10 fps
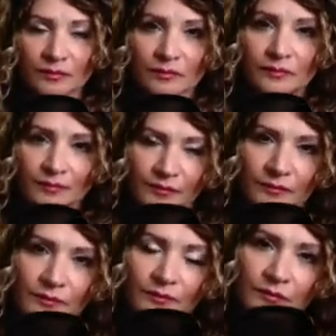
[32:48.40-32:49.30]

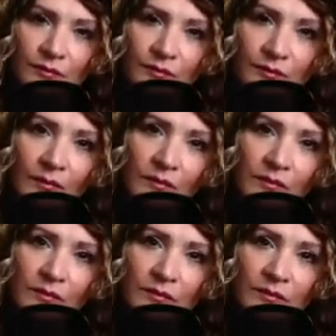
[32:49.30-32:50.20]

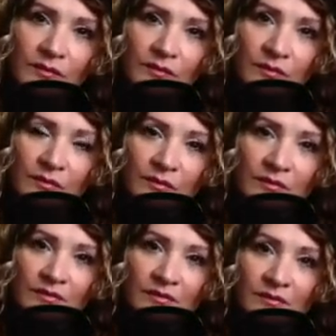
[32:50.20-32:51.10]

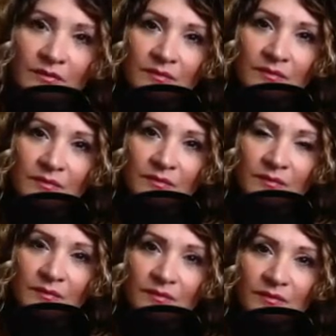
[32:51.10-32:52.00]

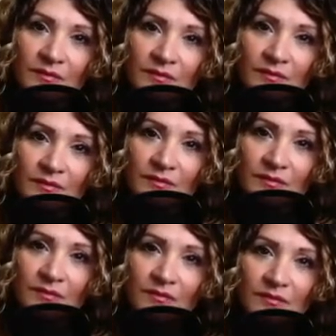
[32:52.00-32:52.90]

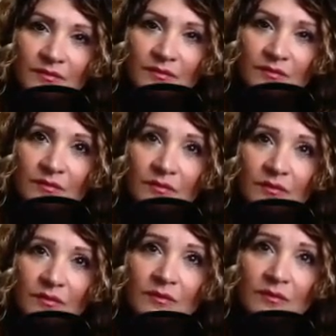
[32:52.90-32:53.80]

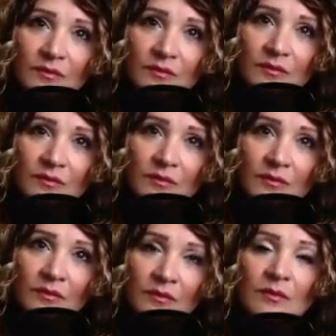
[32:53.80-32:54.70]

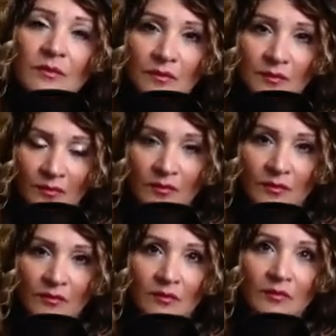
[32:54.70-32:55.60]

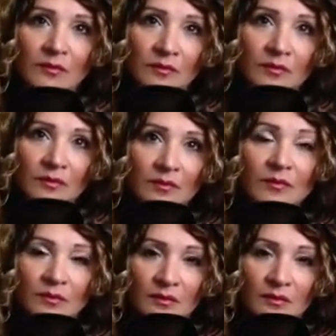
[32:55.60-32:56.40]
(silent)